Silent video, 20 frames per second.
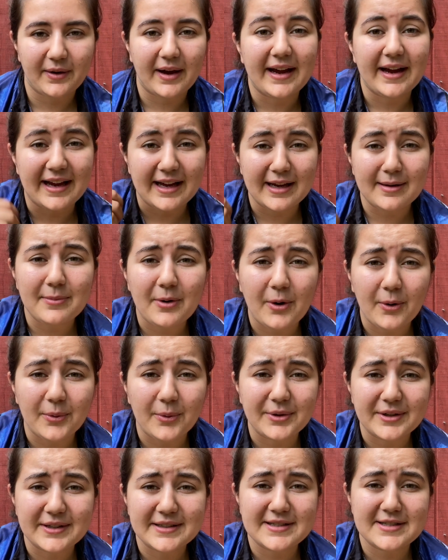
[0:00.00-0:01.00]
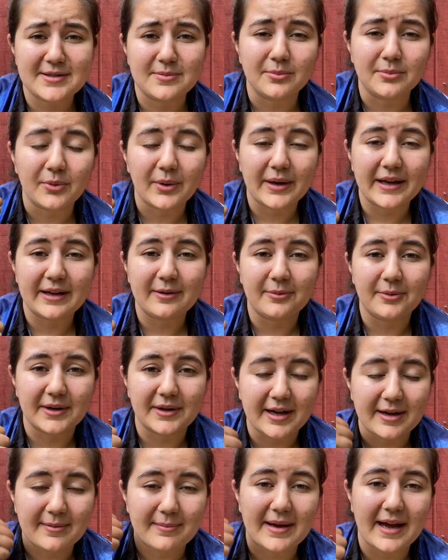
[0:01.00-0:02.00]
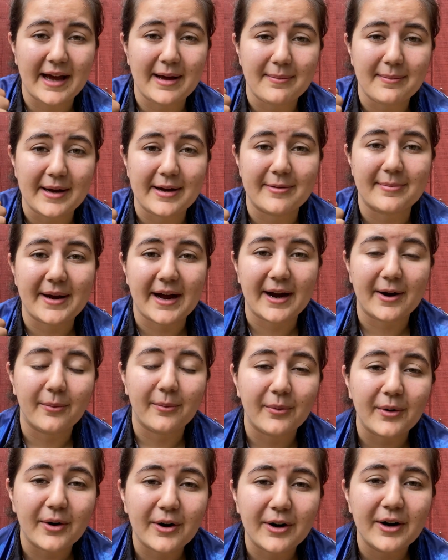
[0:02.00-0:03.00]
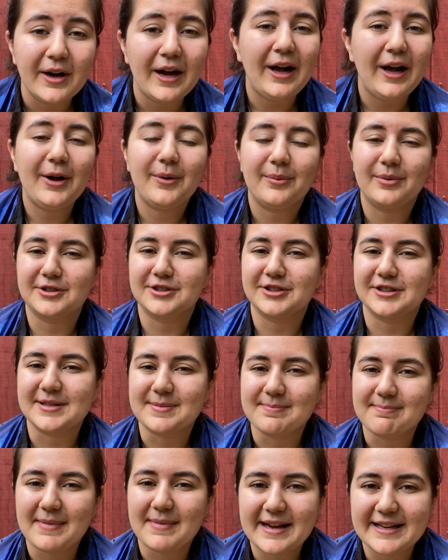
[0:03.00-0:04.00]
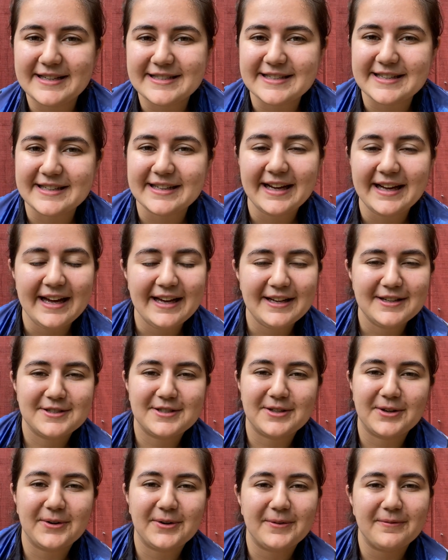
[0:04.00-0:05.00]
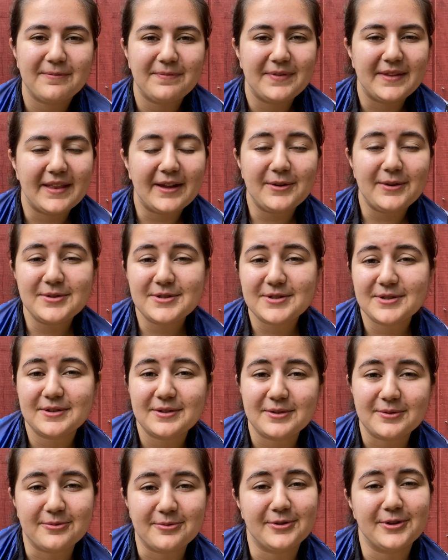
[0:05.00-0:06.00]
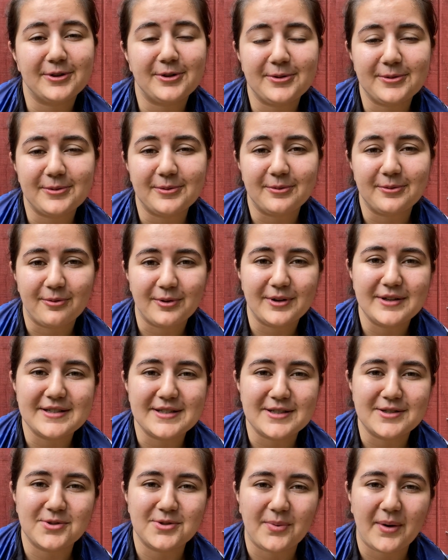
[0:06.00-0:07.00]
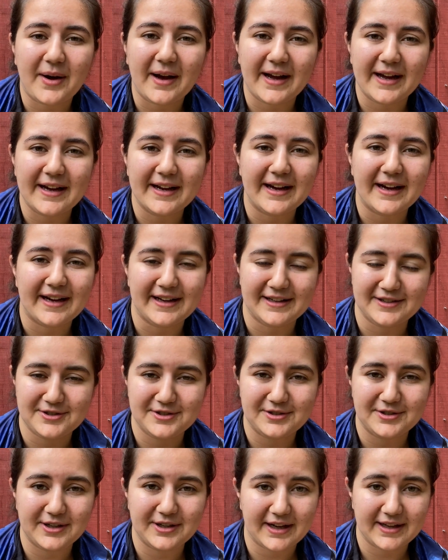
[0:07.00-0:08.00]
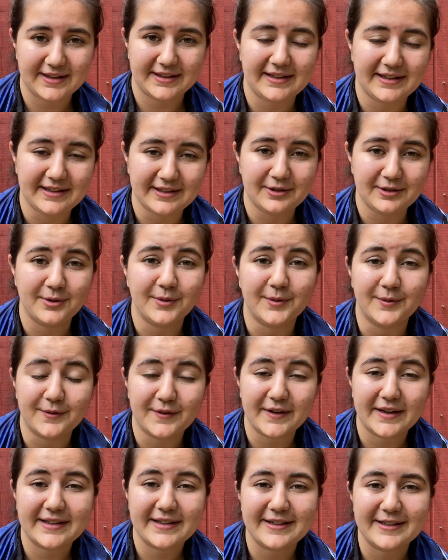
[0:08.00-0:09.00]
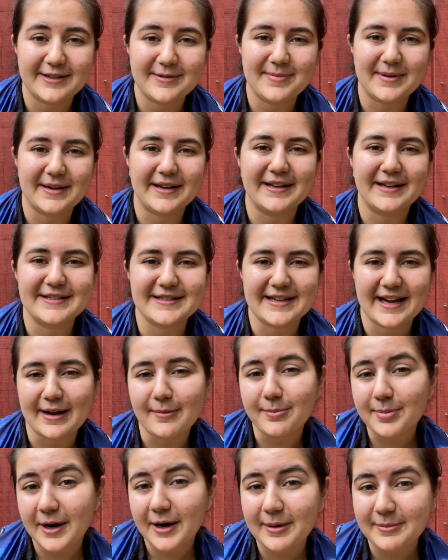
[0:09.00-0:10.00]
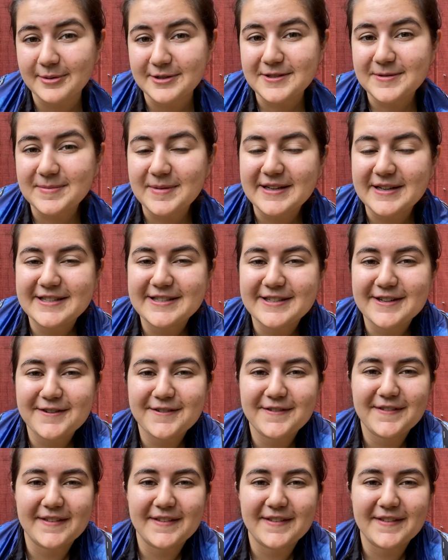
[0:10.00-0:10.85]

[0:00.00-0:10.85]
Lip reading: am holding some weight when I'm at my back wall, which is amazing. So those are the real reasons why I got the new Invicta, because I had promised myself